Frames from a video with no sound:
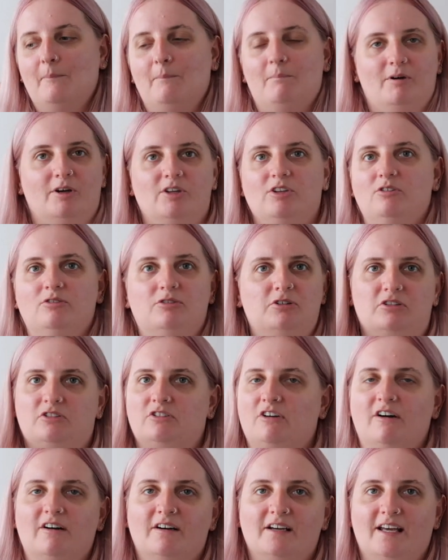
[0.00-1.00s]
but you just
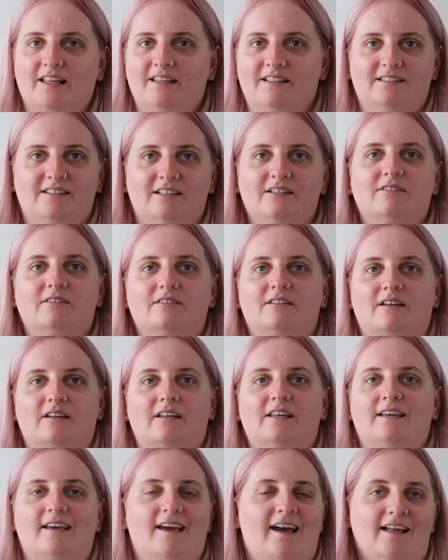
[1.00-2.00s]
can't get the deals like
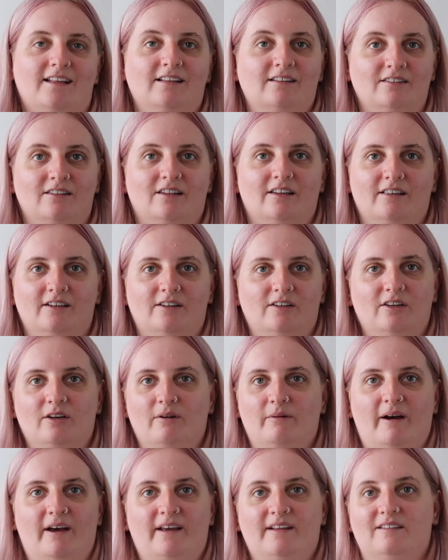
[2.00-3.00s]
you can in the
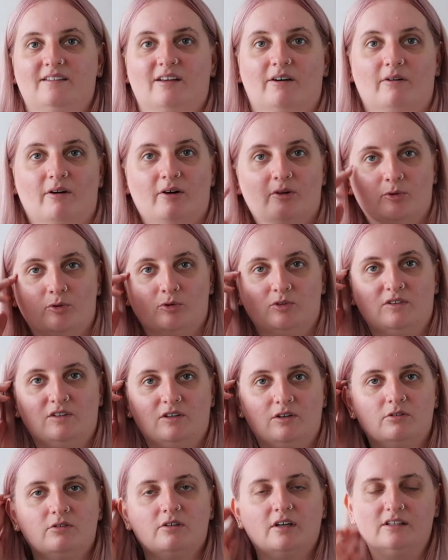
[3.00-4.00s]
US, so I will
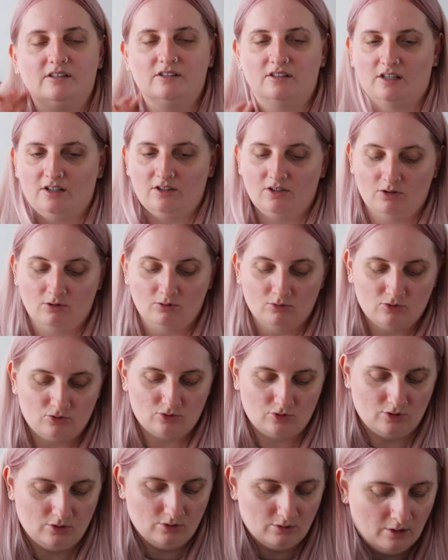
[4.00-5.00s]
still continue
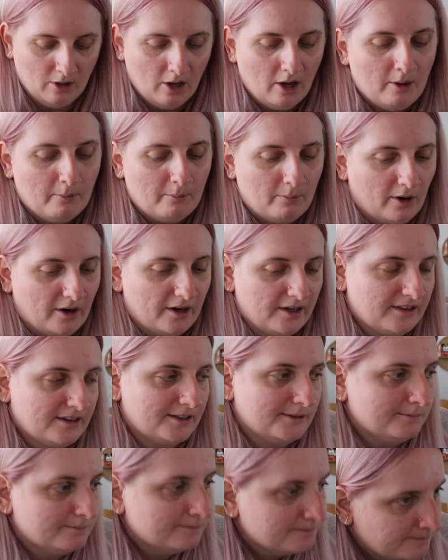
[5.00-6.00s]
to buy
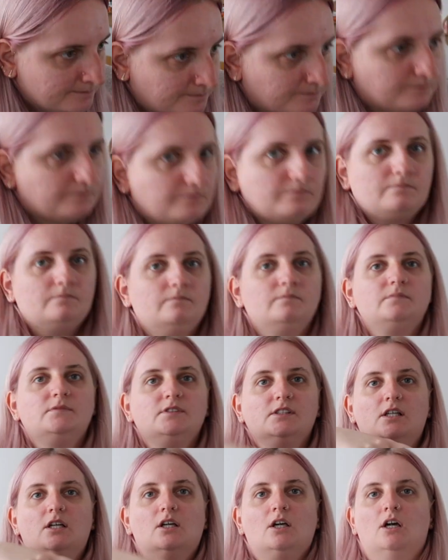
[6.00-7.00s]
them.
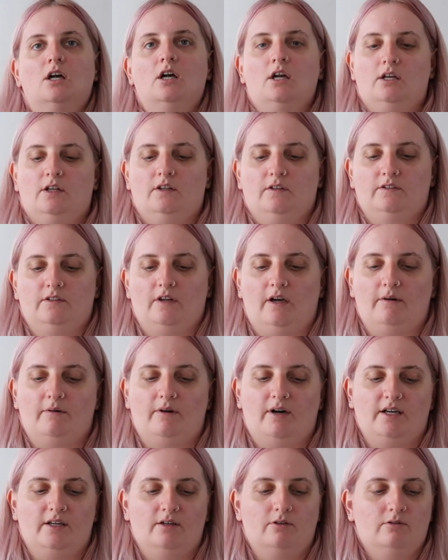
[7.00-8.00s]
So
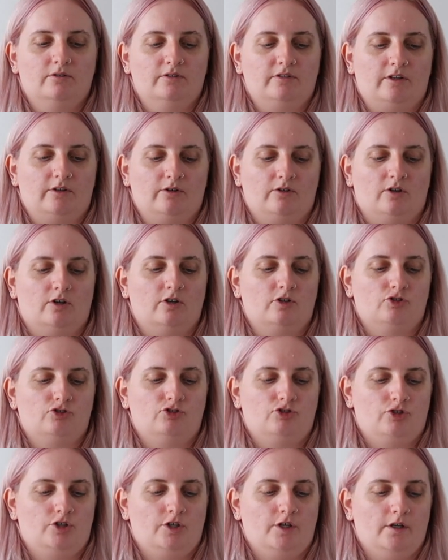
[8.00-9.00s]
I also got
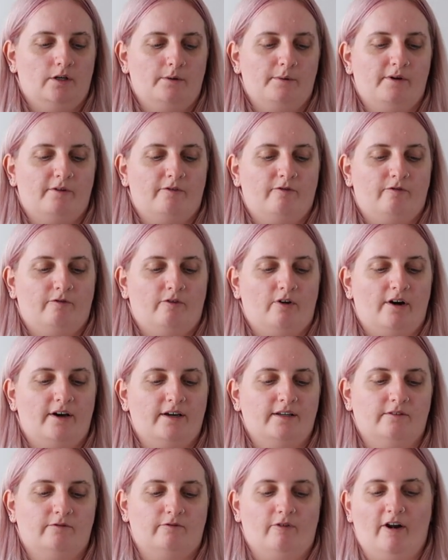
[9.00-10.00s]
2
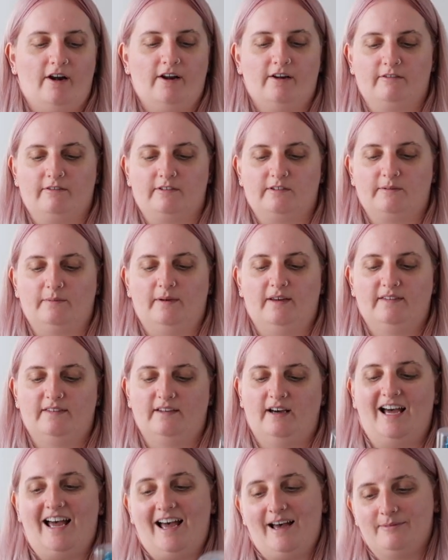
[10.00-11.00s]
fine fragrance mists.
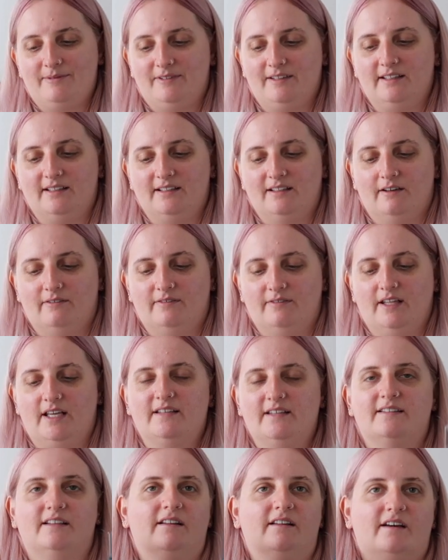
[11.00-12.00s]
I absolutely love
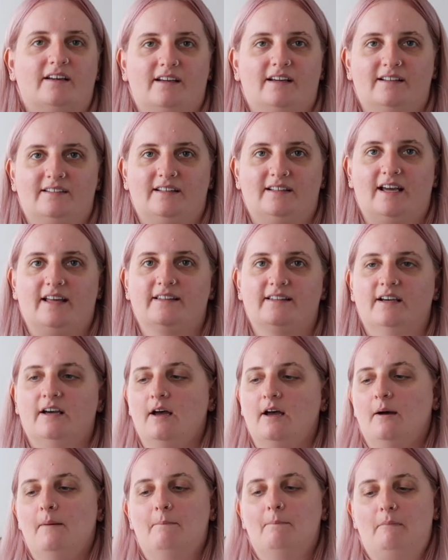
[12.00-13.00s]
these, and like I said,
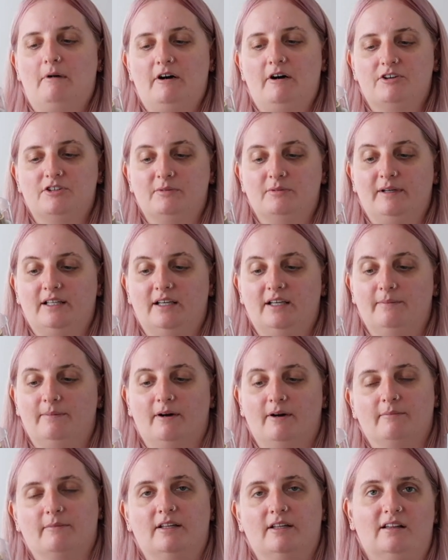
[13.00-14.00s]
marshmallow
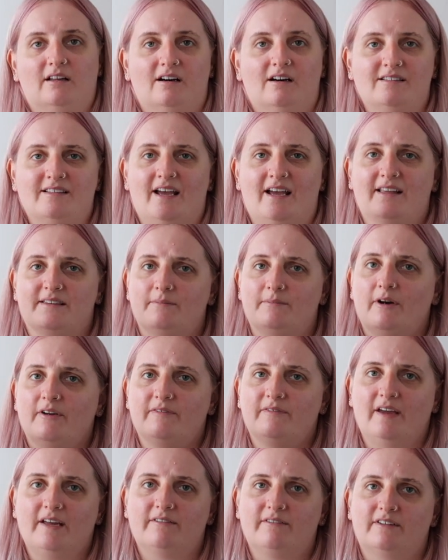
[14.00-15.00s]
pumpkin latte is my
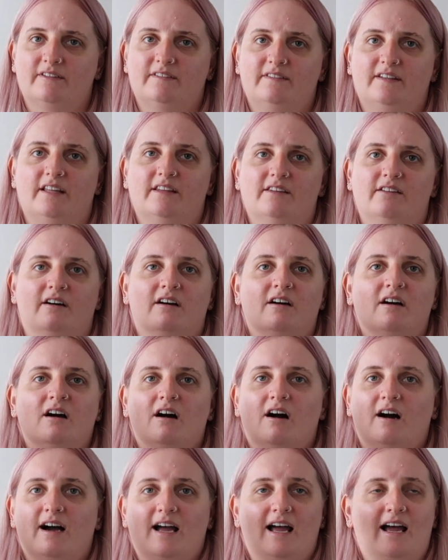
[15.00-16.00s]
favourite scent.
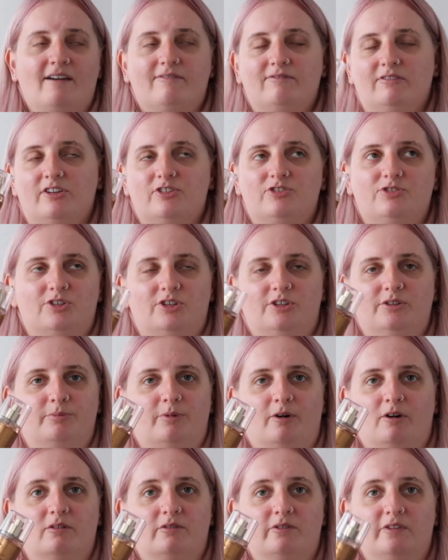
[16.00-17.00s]
I have like 2
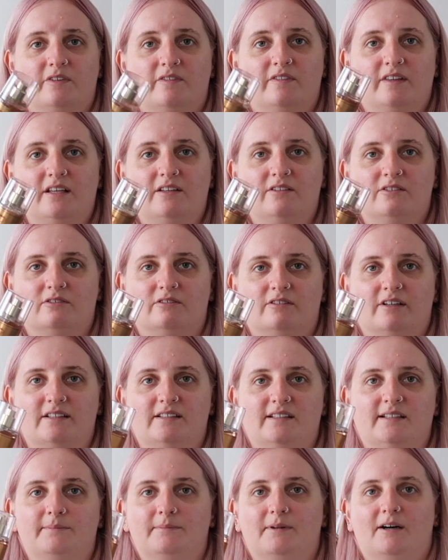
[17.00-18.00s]
bottles of these
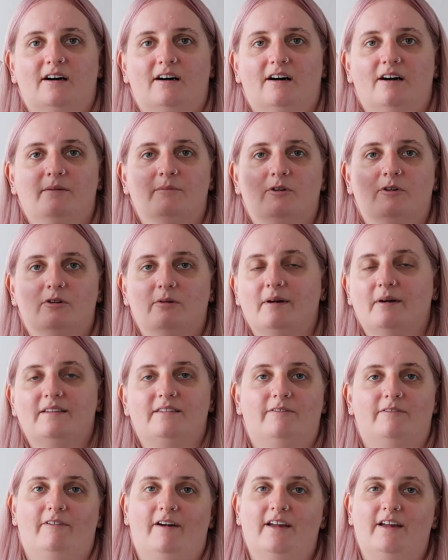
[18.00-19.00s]
already, but I'm always
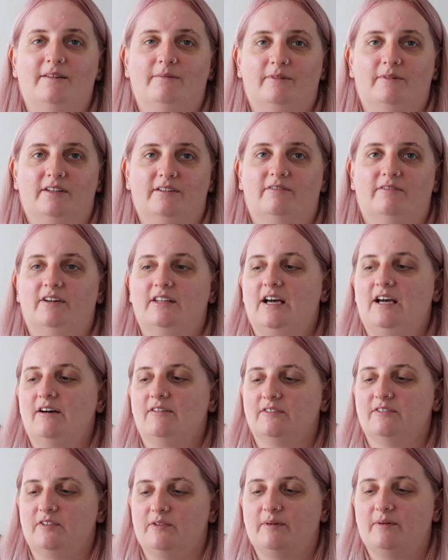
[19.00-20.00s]
afraid I'm going to run
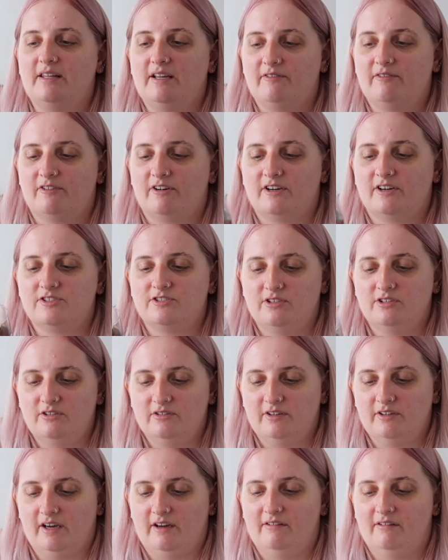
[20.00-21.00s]
out, so whenever I do
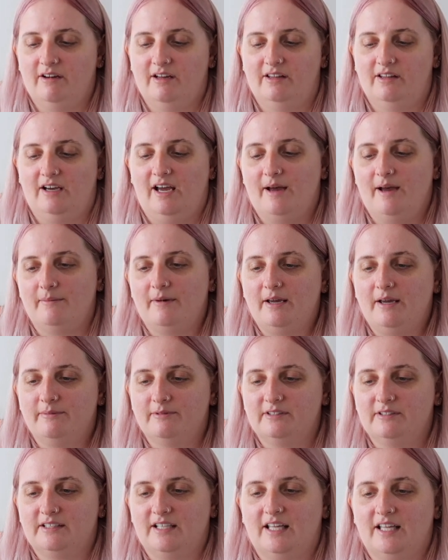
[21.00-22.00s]
go and I am
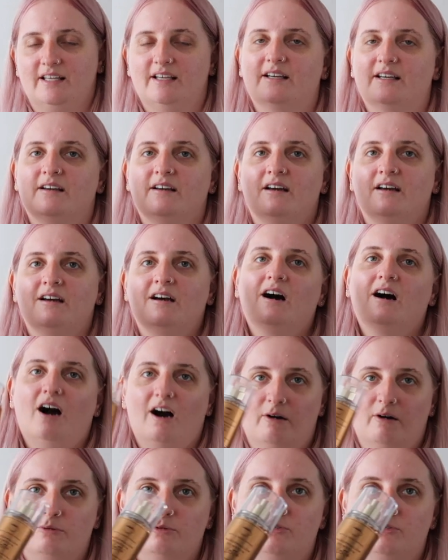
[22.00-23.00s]
able to get it,
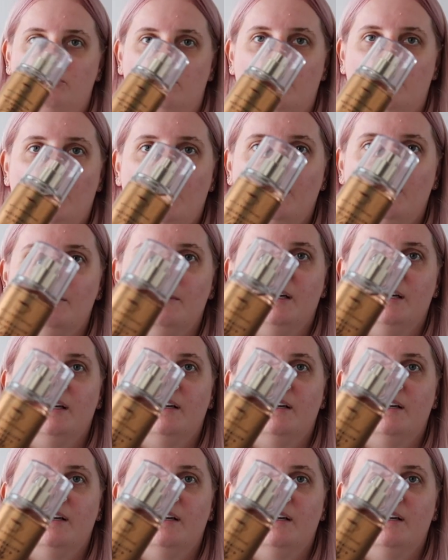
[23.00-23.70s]
I will stock up.